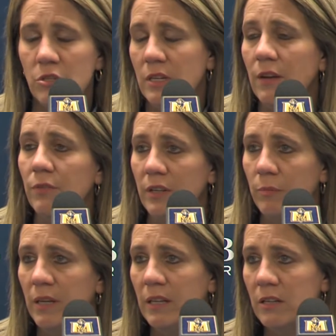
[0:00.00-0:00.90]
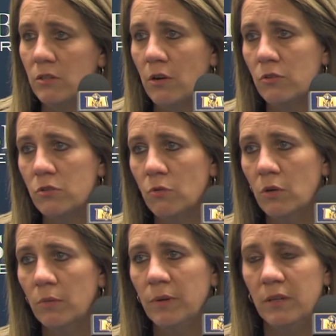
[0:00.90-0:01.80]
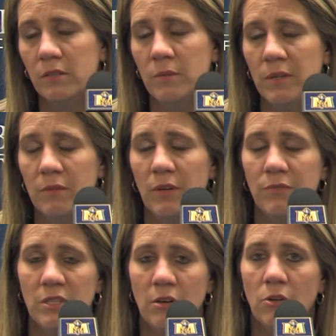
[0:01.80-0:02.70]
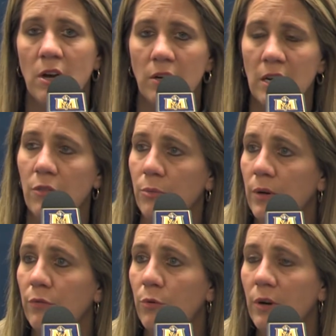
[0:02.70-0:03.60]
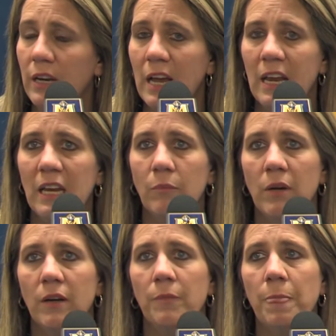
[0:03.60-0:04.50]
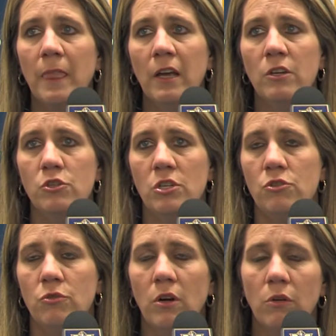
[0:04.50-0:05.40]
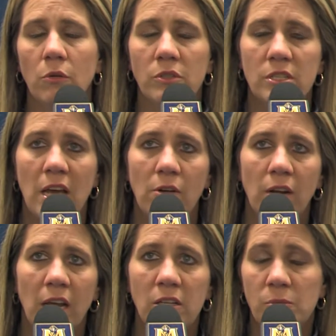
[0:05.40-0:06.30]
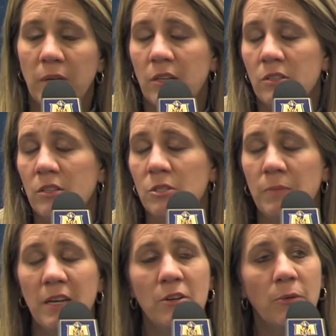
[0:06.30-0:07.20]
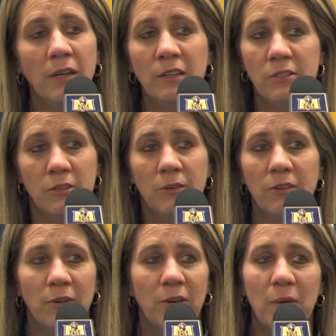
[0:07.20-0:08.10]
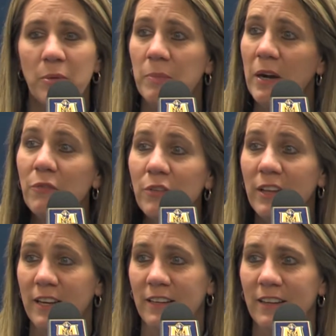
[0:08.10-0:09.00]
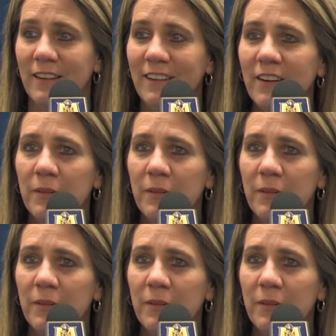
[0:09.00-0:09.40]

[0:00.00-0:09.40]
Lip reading: she definitely could be that third scorer because, I mean, we've seen her knock down 3 or 4 a game. She struggled Saturdays because of the speed and quickness. They're not prepared for that yet.